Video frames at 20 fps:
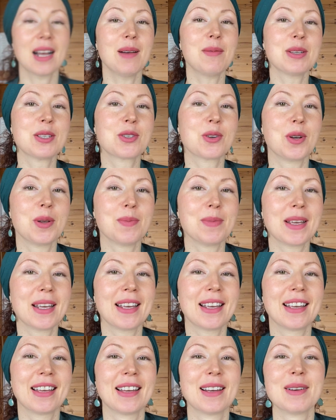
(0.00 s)
and join
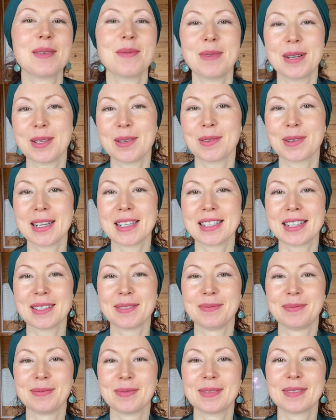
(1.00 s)
me when you're ready.
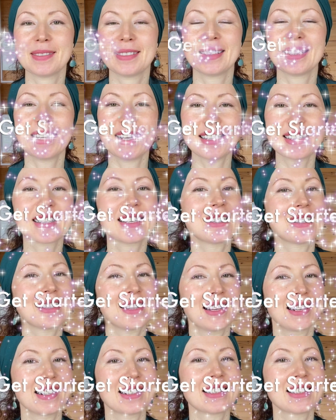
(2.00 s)
Let's get started